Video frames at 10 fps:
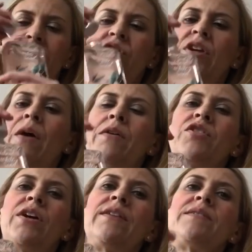The shower
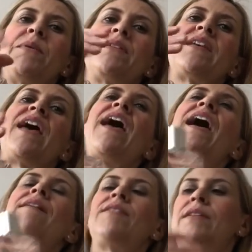gel smells
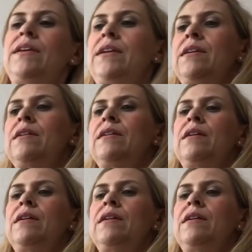heavenly.